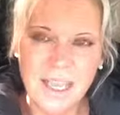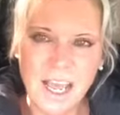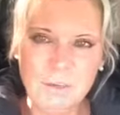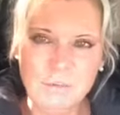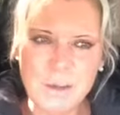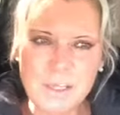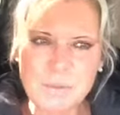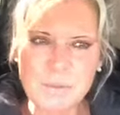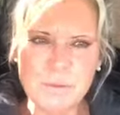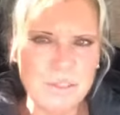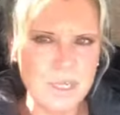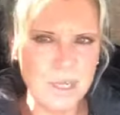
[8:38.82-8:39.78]
And
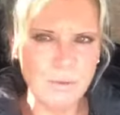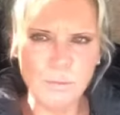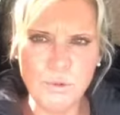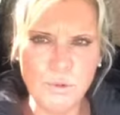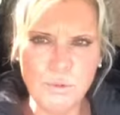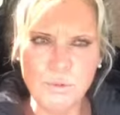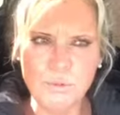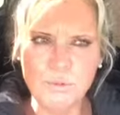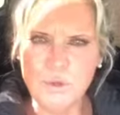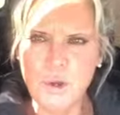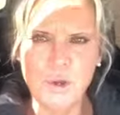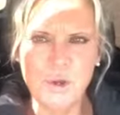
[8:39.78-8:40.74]
Facebook's saying, well,
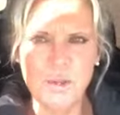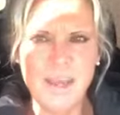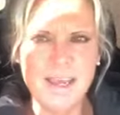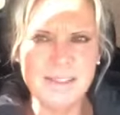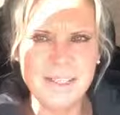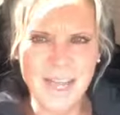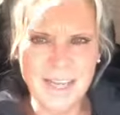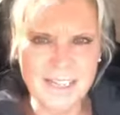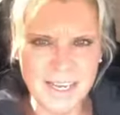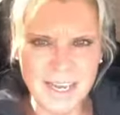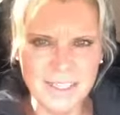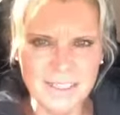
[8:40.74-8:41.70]
no, that's our
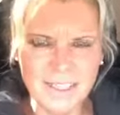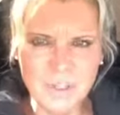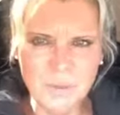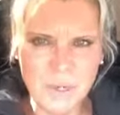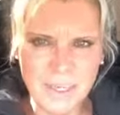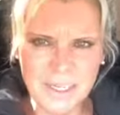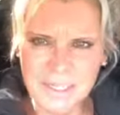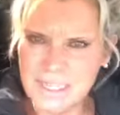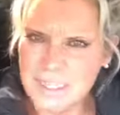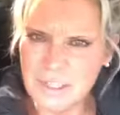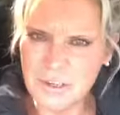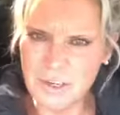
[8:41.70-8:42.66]
data that we're
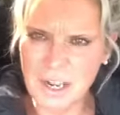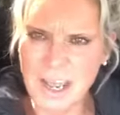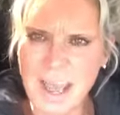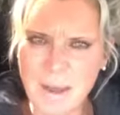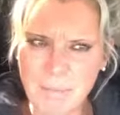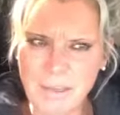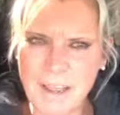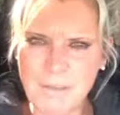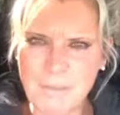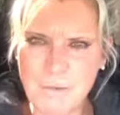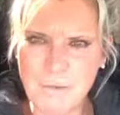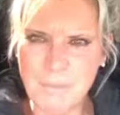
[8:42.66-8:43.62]
collecting on our
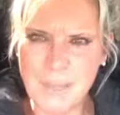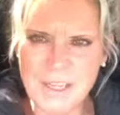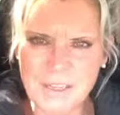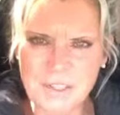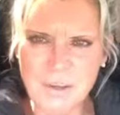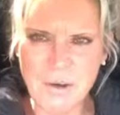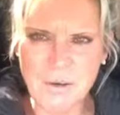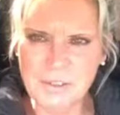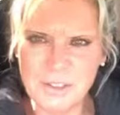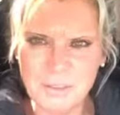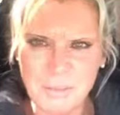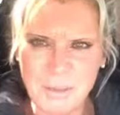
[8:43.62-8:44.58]
platform. That's not
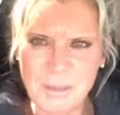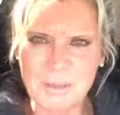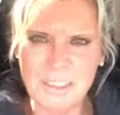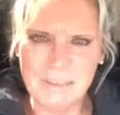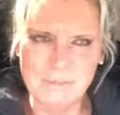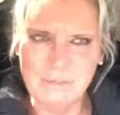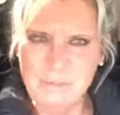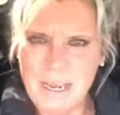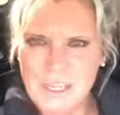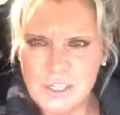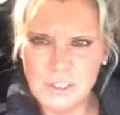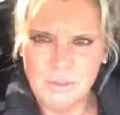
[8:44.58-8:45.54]
sort of public
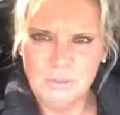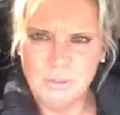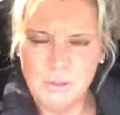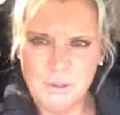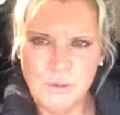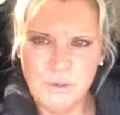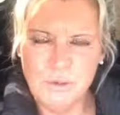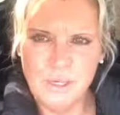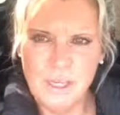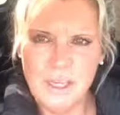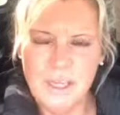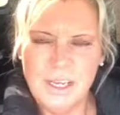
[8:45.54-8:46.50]
information for you
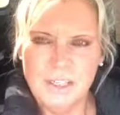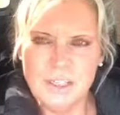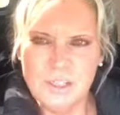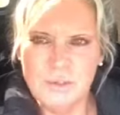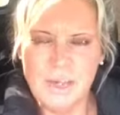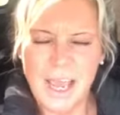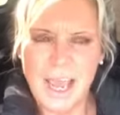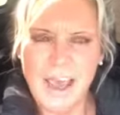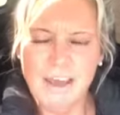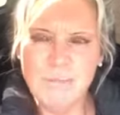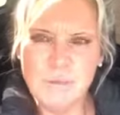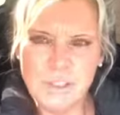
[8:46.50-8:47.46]
to sort of
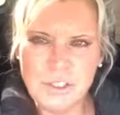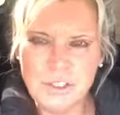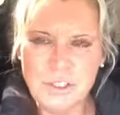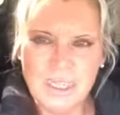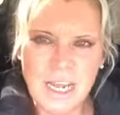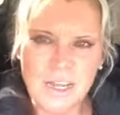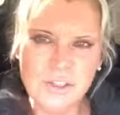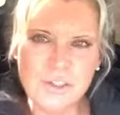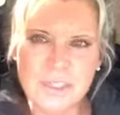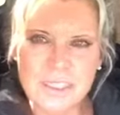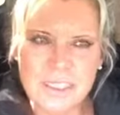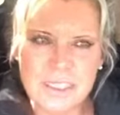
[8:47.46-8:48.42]
have. But certain
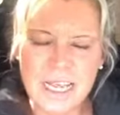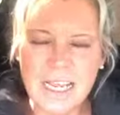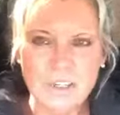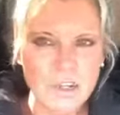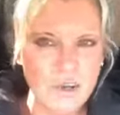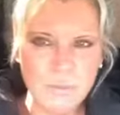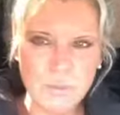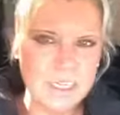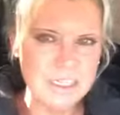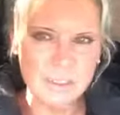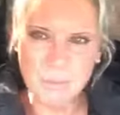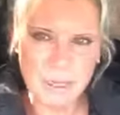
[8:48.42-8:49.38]
countries are saying, no, well,
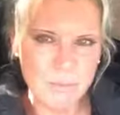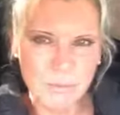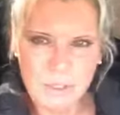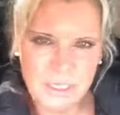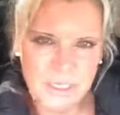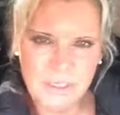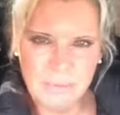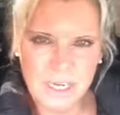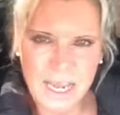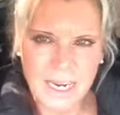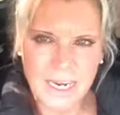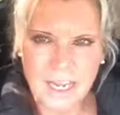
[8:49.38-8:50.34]
these are people that live in
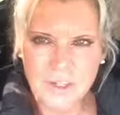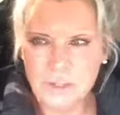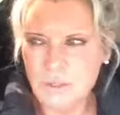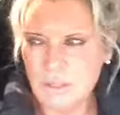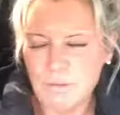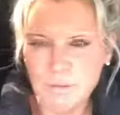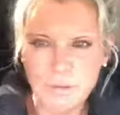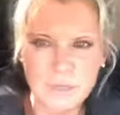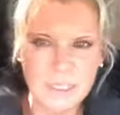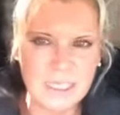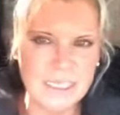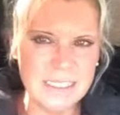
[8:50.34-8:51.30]
our country. If you're
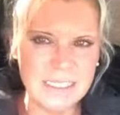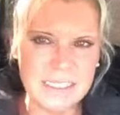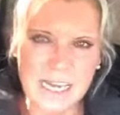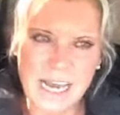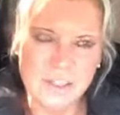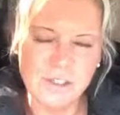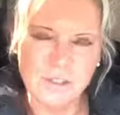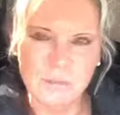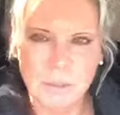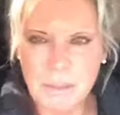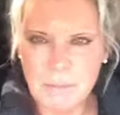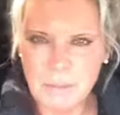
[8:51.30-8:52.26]
collecting data on
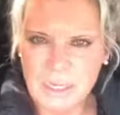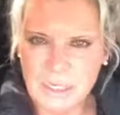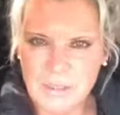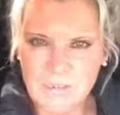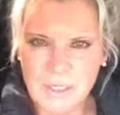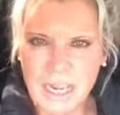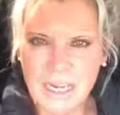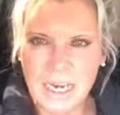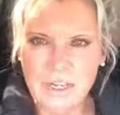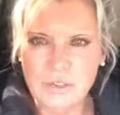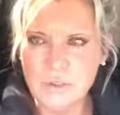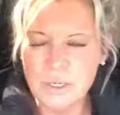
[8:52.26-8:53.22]
people that live in our
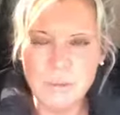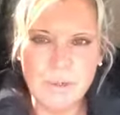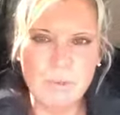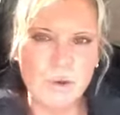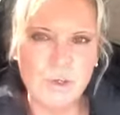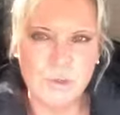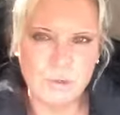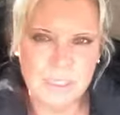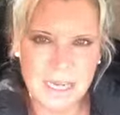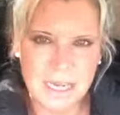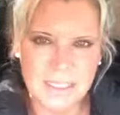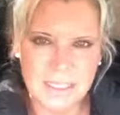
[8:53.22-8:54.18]
country, we want your
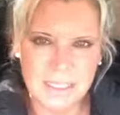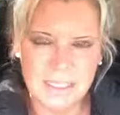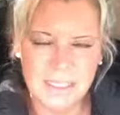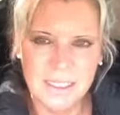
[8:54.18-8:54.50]
data.